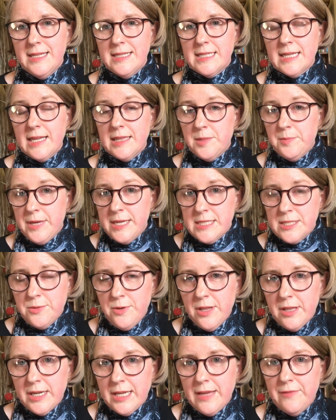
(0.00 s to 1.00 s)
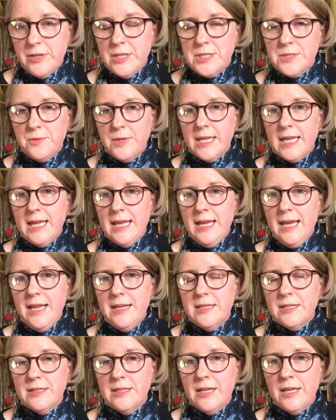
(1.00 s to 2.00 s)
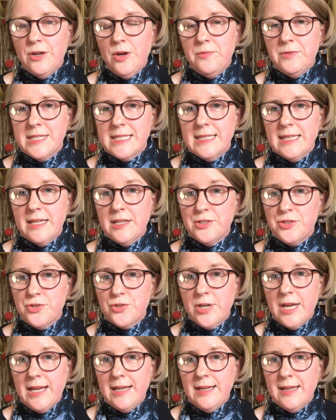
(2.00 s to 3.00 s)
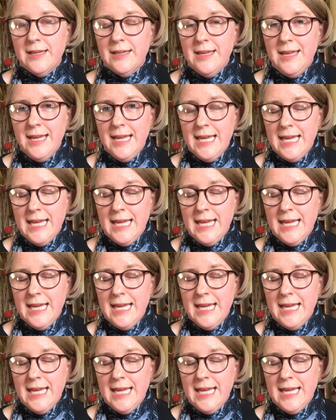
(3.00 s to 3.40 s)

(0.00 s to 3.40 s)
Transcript: to get the best quality evidence we can, and obviously in Australia,